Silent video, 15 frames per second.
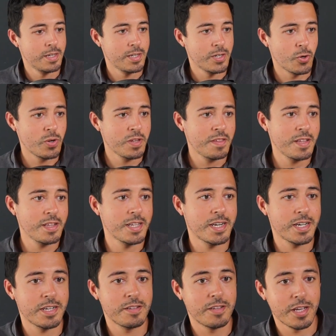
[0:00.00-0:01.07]
The only thing that I
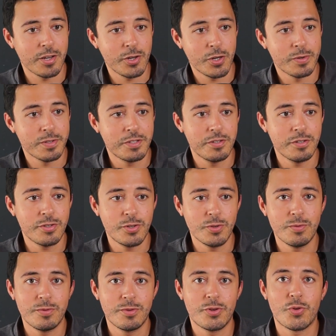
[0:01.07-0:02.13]
can tell you is just to
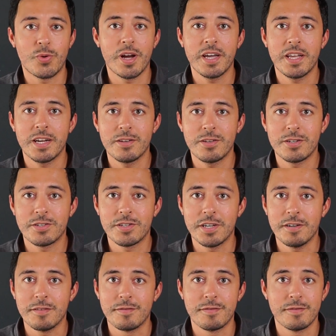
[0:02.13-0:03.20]
try it out
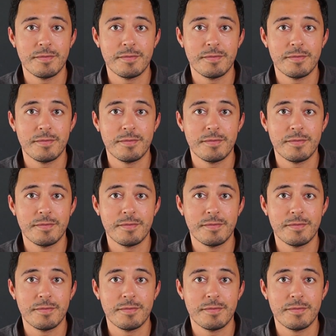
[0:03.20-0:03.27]
yourself.